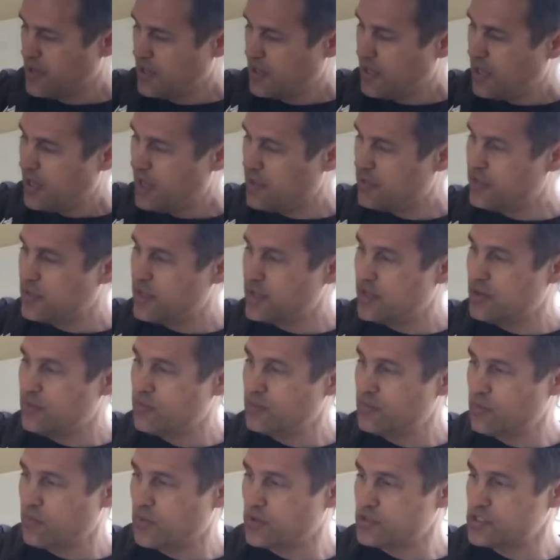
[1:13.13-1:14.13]
And then
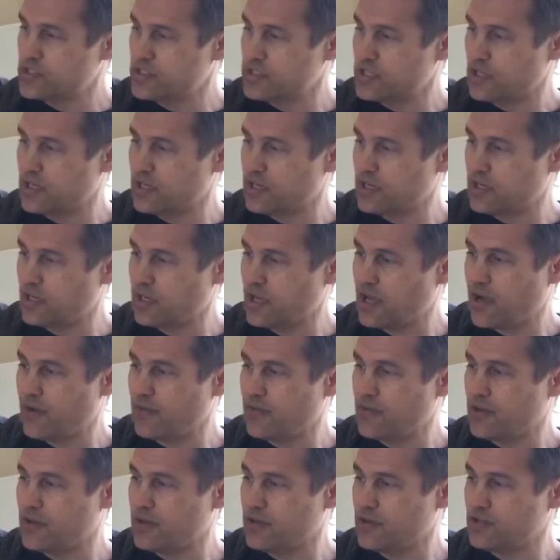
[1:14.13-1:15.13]
we're just going to have
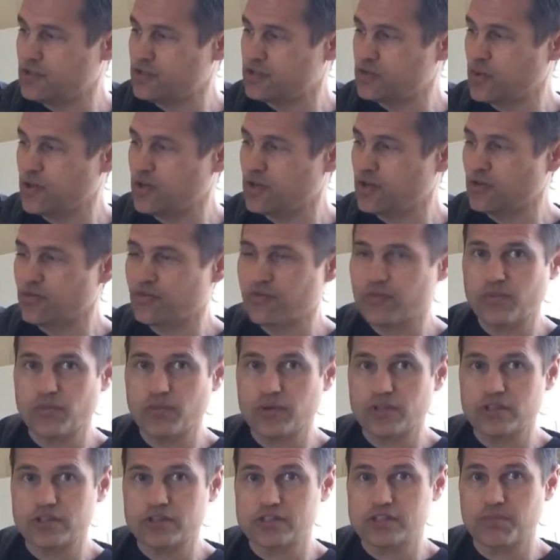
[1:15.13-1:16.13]
a sweetener
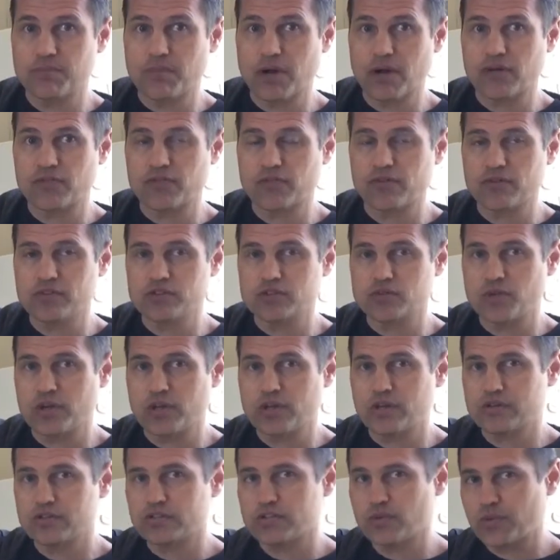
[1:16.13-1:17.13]
with some monk fruit
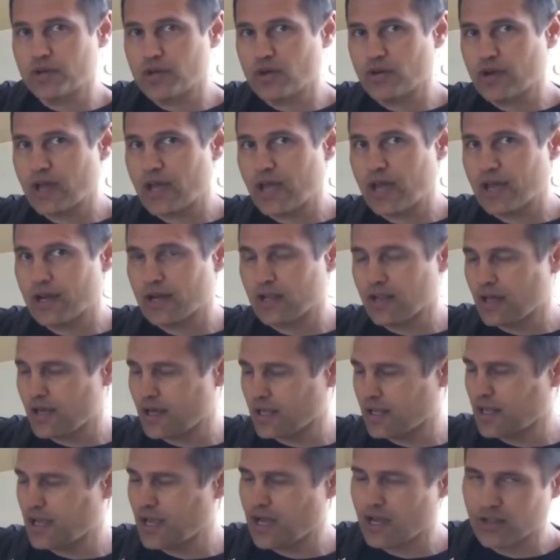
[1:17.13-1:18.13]
sweetener so we don't add a lot
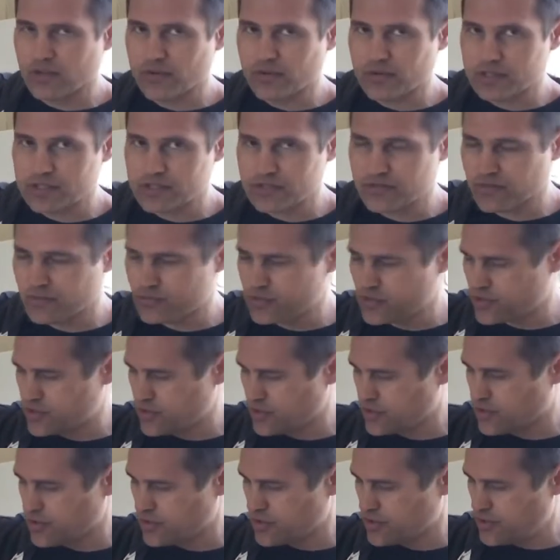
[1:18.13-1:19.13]
of calories from
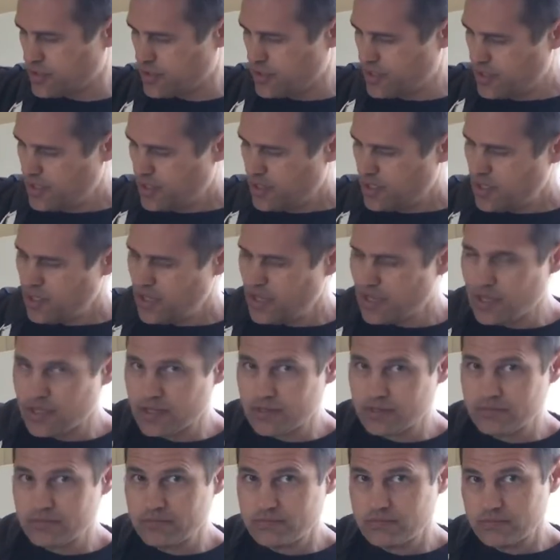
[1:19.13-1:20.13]
sugar, and
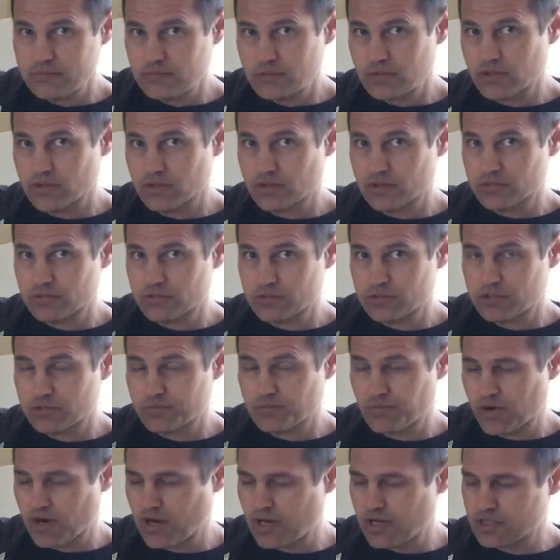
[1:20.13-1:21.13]
a little
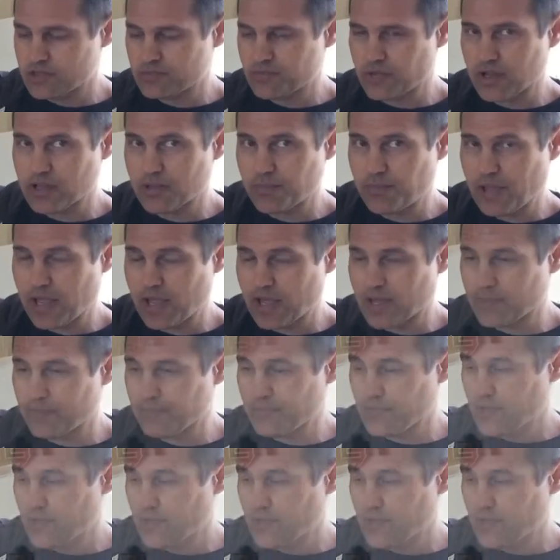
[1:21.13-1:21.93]
spray to spray the pan.